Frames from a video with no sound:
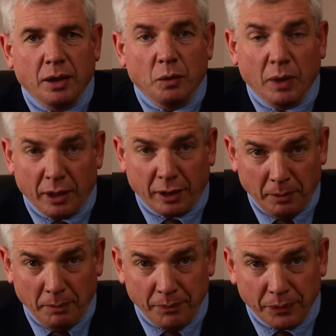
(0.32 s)

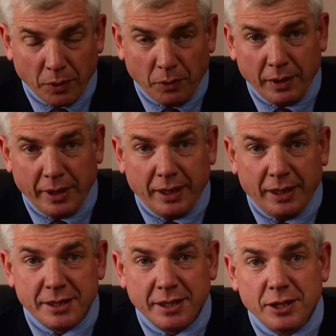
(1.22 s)
Welcome, all the
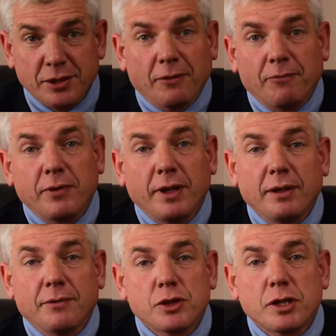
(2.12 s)
listeners of In
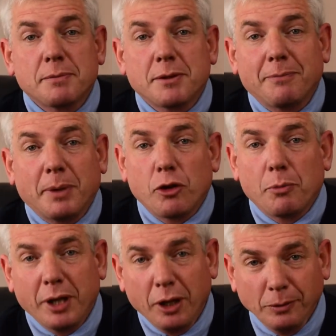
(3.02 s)
the Footsteps of Padre
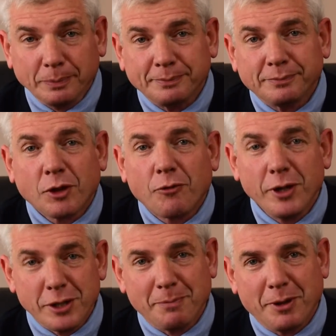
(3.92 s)
Pio,
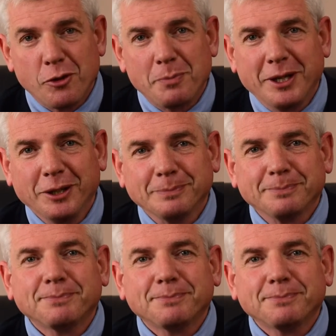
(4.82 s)
friends of Padre Pio.